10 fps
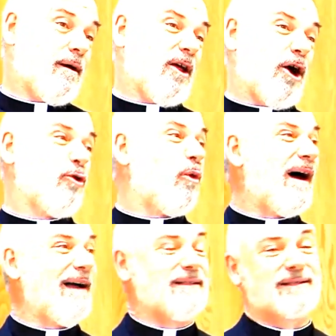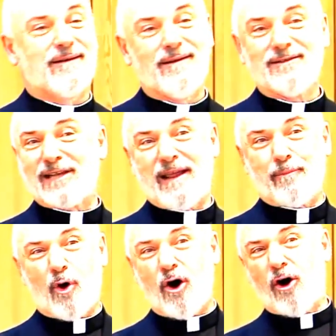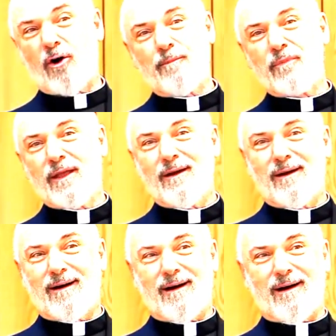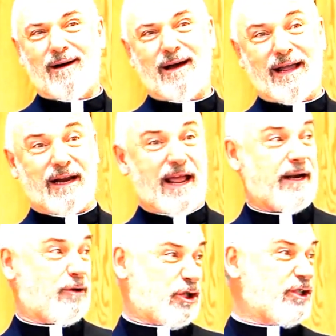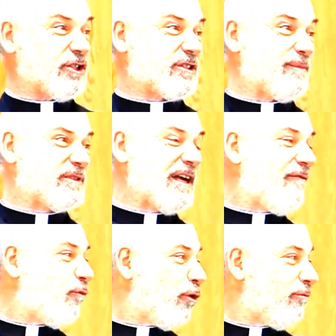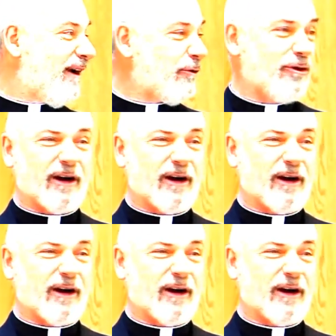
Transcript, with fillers: Otherwise, St. Paul uh, and, and Jesus himself weren't right.